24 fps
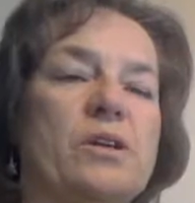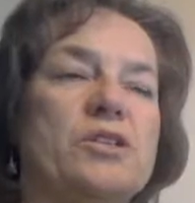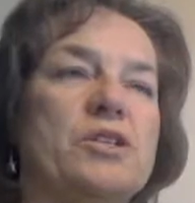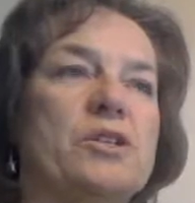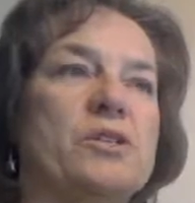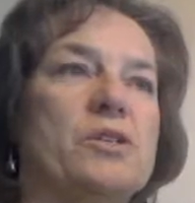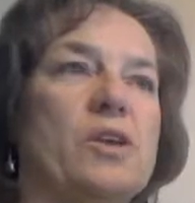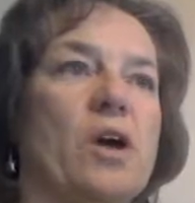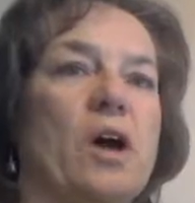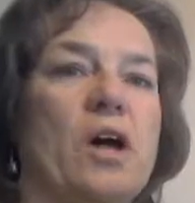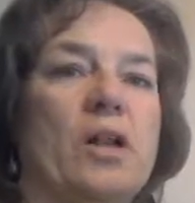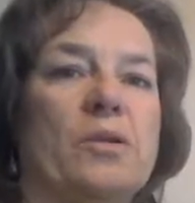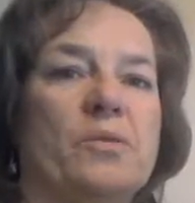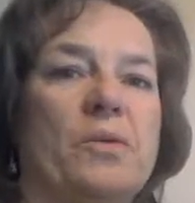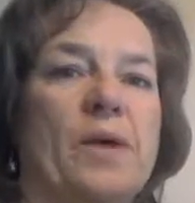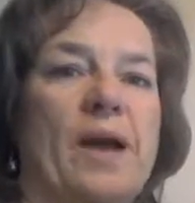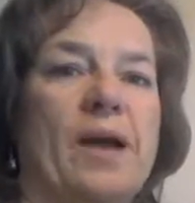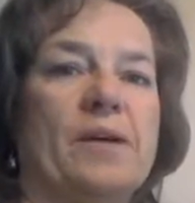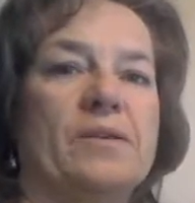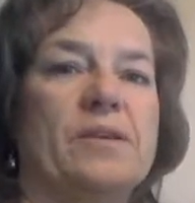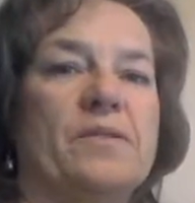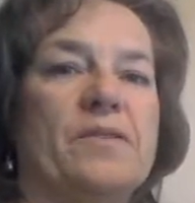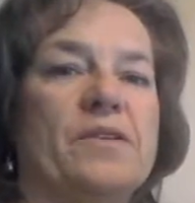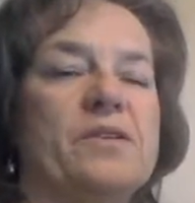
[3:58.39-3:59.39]
Just call
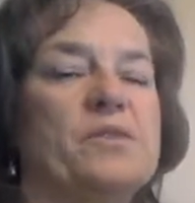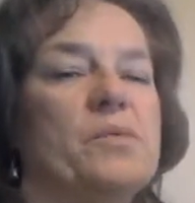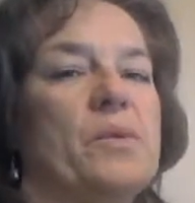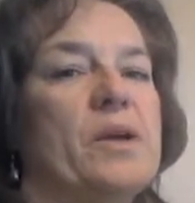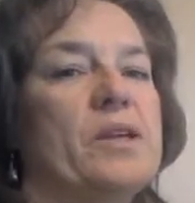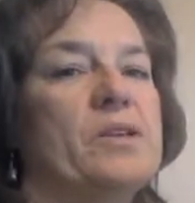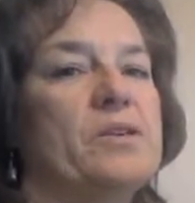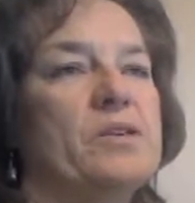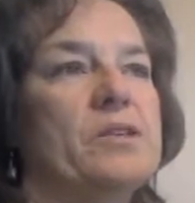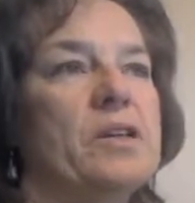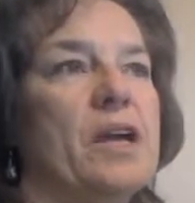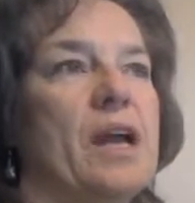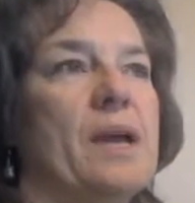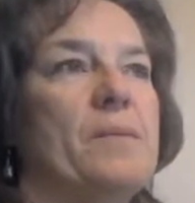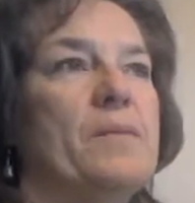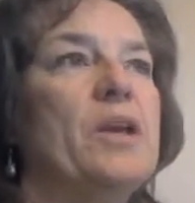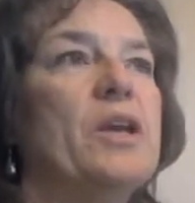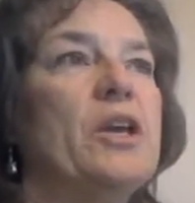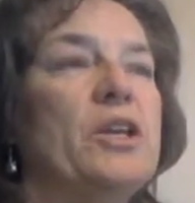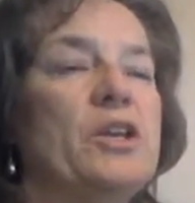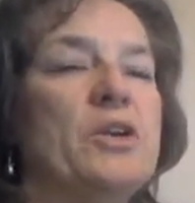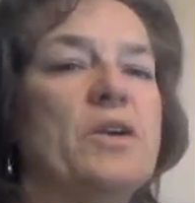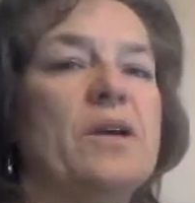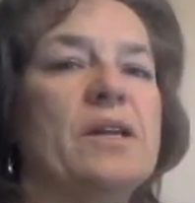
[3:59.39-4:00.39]
around. If it's wintertime,
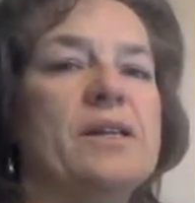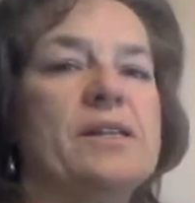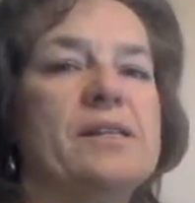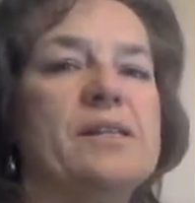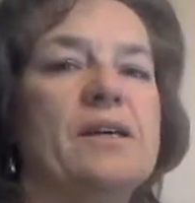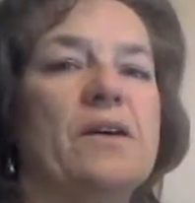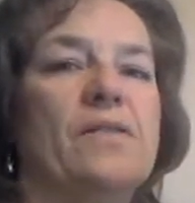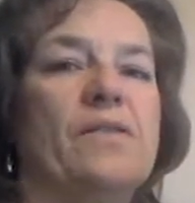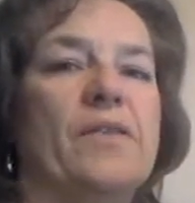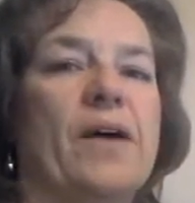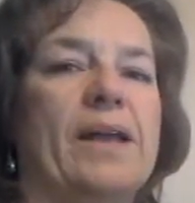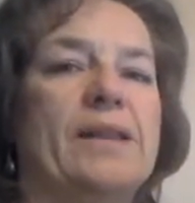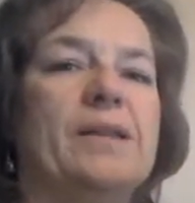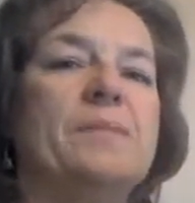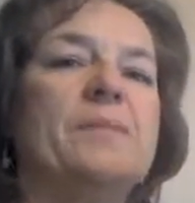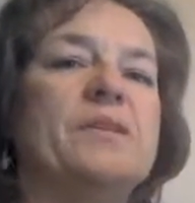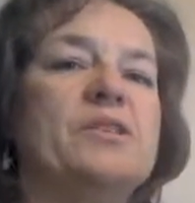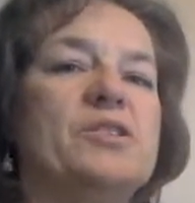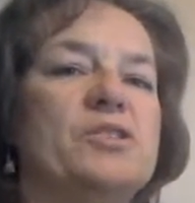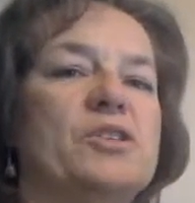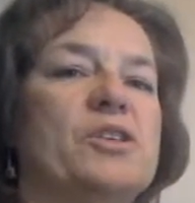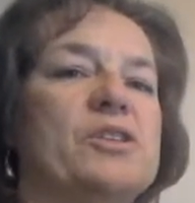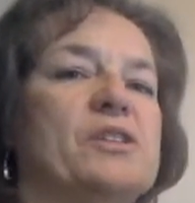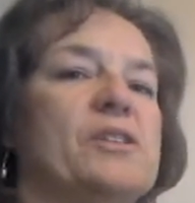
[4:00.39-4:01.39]
you can still find them.
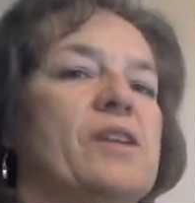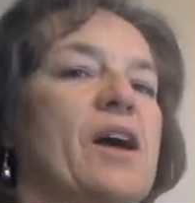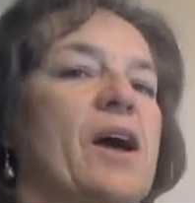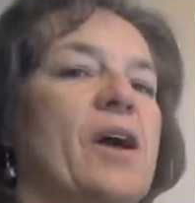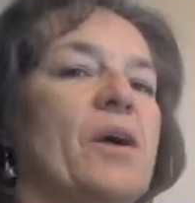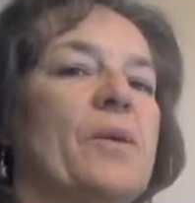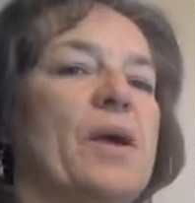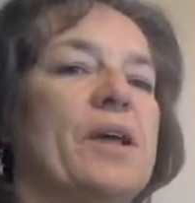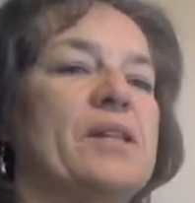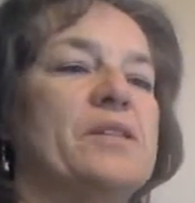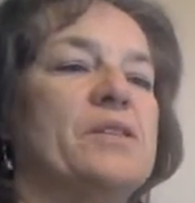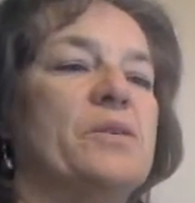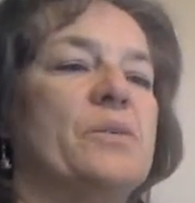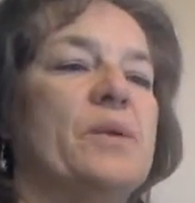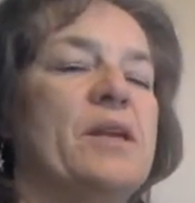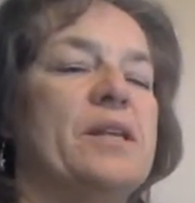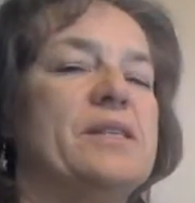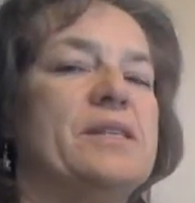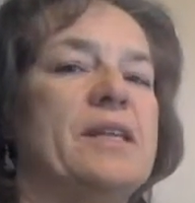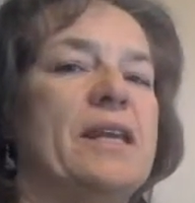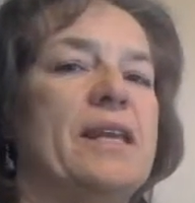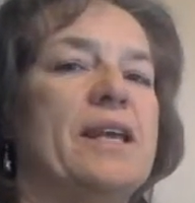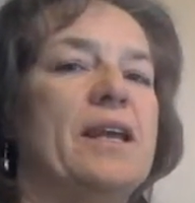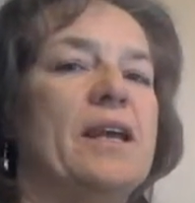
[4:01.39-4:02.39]
It's just not quite so
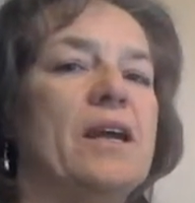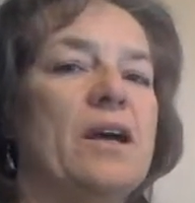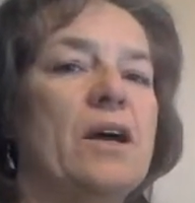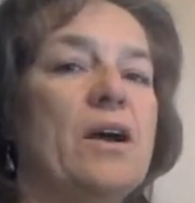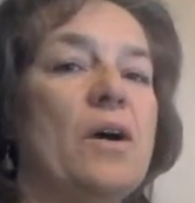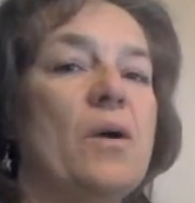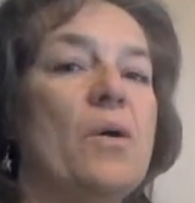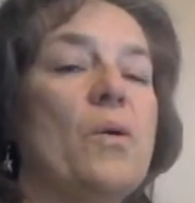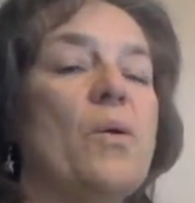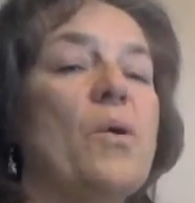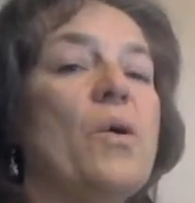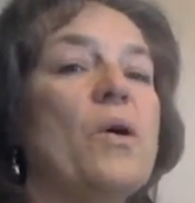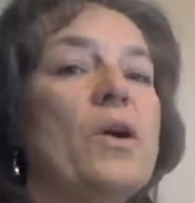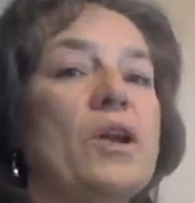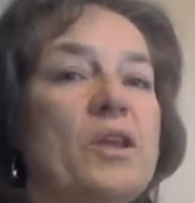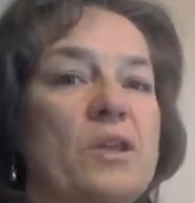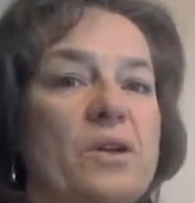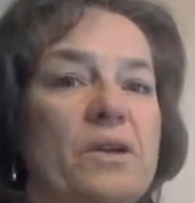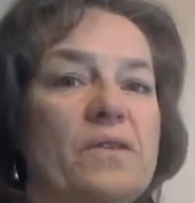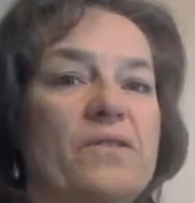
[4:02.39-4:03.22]
easy. Or you